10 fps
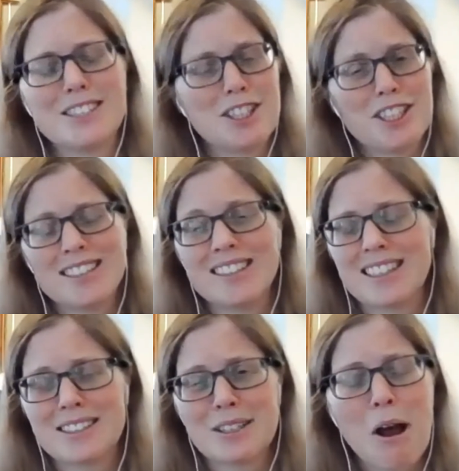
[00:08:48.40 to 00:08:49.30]

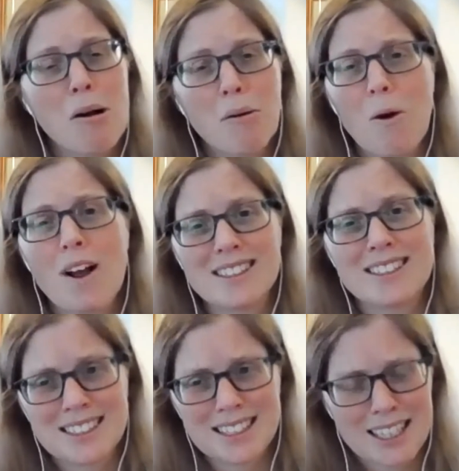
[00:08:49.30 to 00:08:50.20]
Jesus
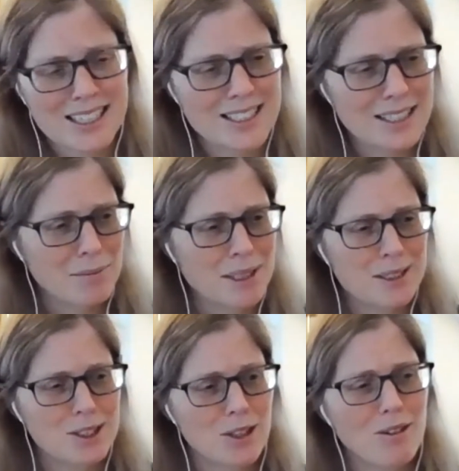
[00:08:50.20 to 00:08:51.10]
wants
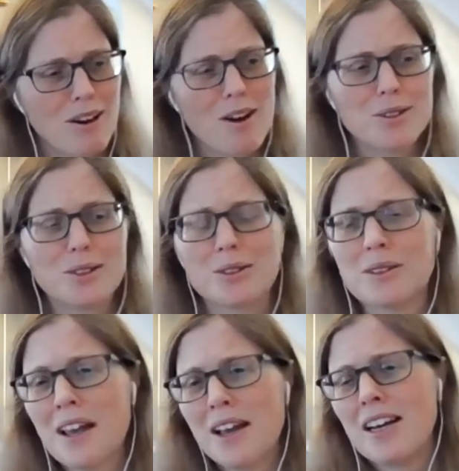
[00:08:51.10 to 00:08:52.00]
Nicodemus to grow. So
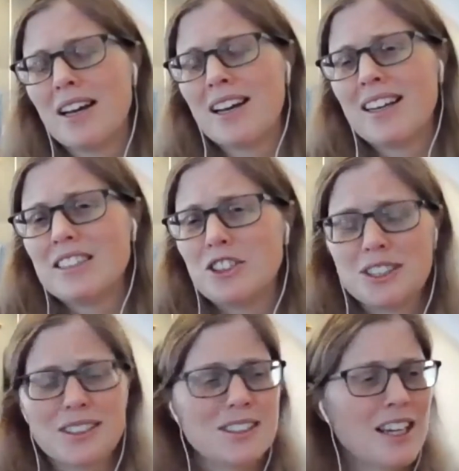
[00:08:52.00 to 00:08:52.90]

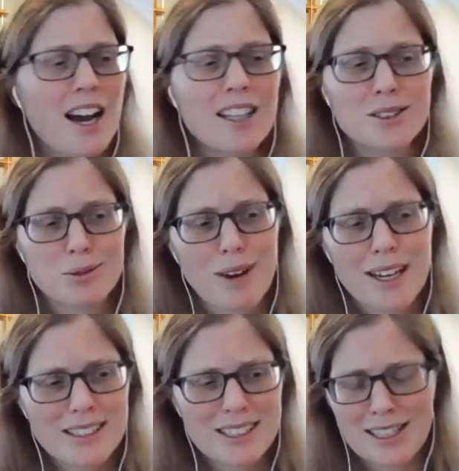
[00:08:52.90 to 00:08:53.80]
Jesus cuts
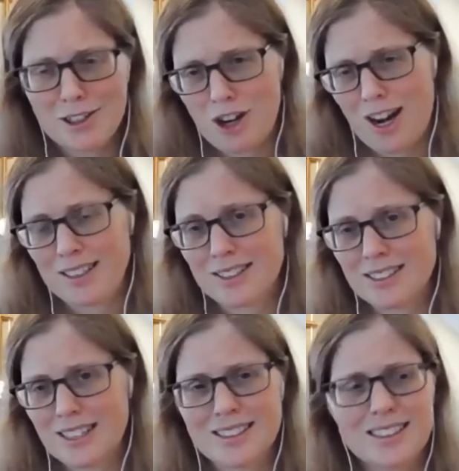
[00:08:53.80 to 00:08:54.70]
right to the
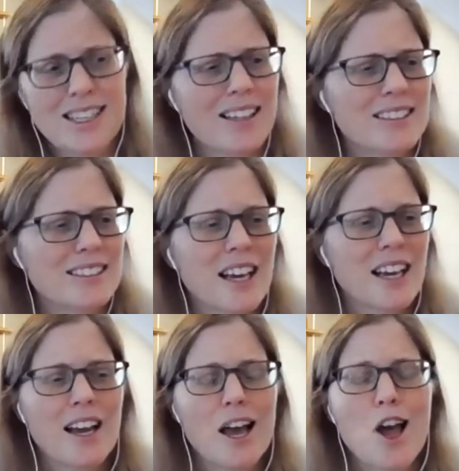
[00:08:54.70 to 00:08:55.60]
chase and says,
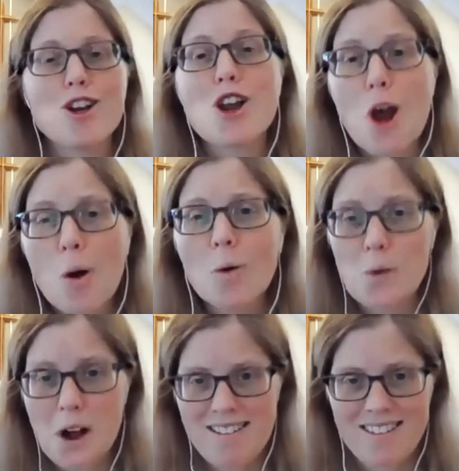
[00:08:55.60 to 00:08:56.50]
No
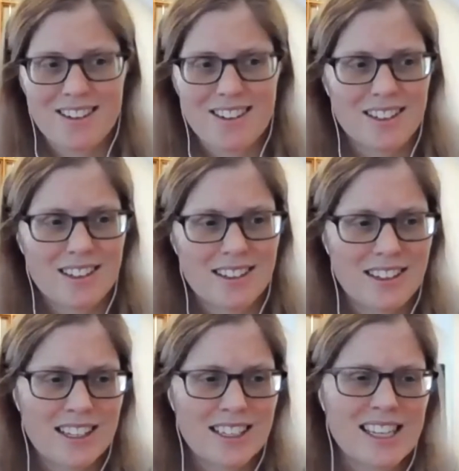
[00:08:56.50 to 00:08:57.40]
one
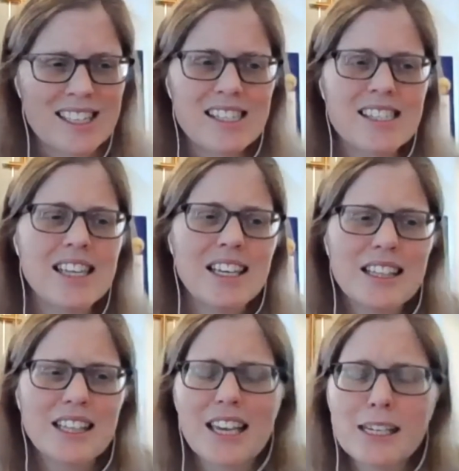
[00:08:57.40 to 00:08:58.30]
can see
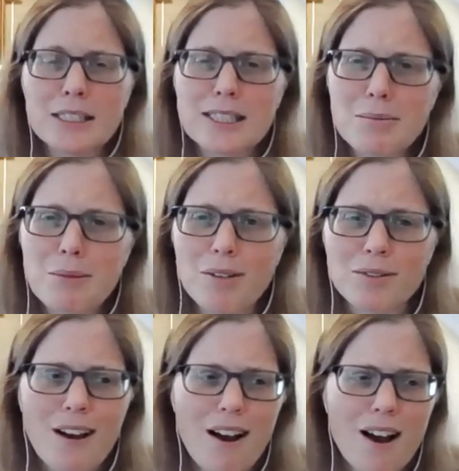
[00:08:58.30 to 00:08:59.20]
the kingdom
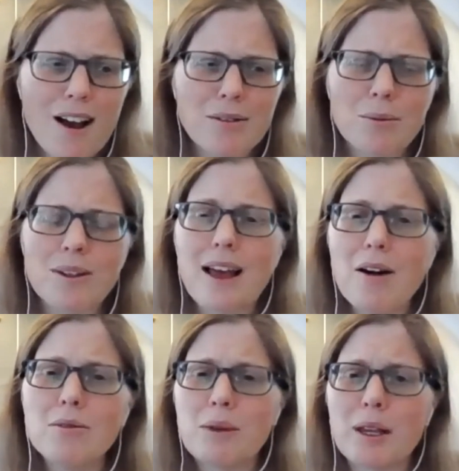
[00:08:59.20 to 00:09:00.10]
of God
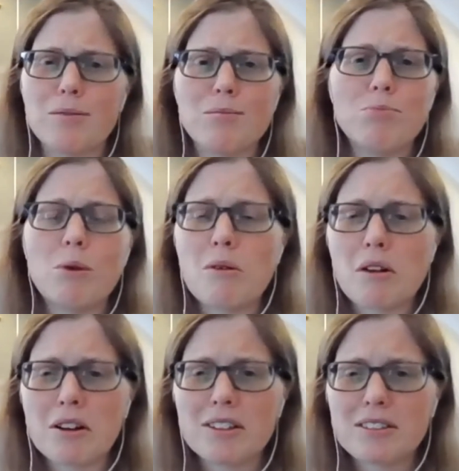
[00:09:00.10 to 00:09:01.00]
without being
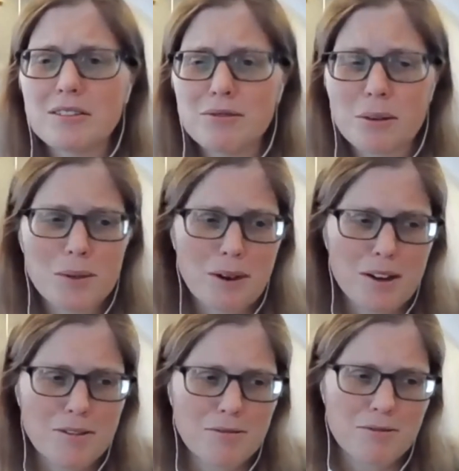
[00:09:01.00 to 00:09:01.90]
born from
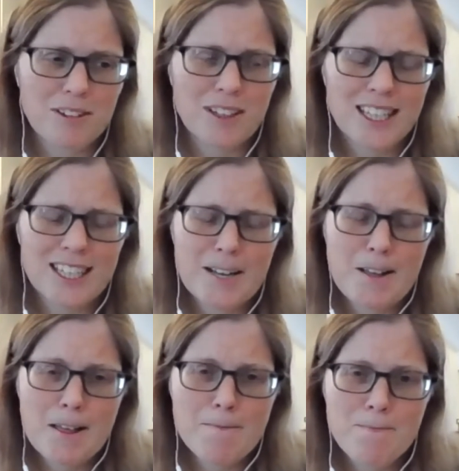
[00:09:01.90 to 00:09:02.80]
above.
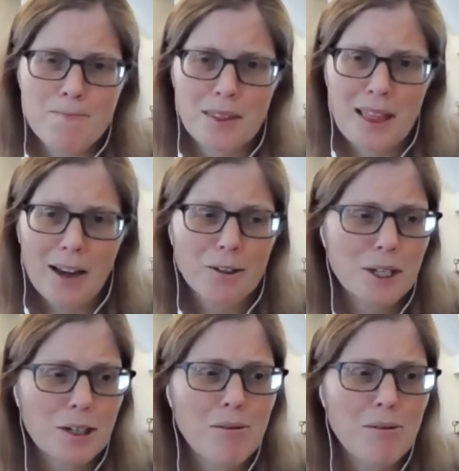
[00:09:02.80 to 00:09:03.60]
That Greek